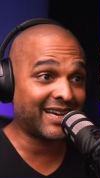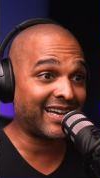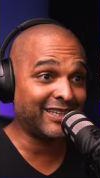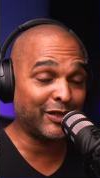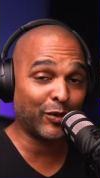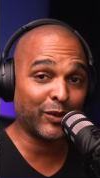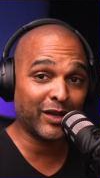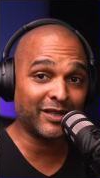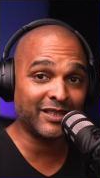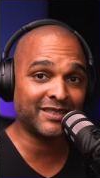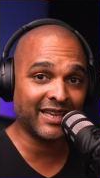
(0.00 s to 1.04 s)
I don't
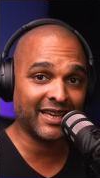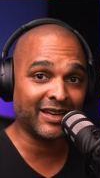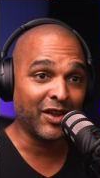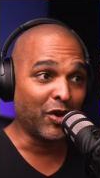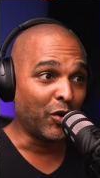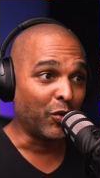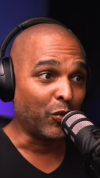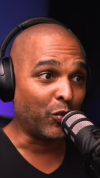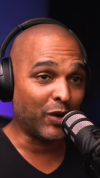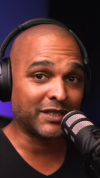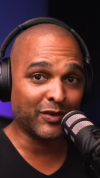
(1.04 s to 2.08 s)
understand
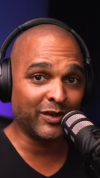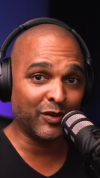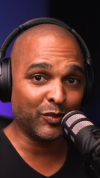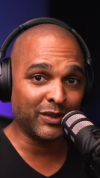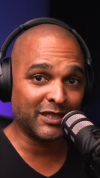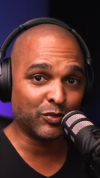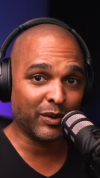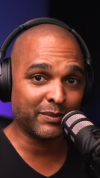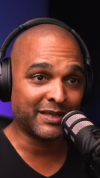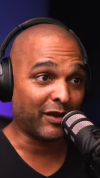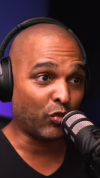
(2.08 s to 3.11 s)
what's going on with this website.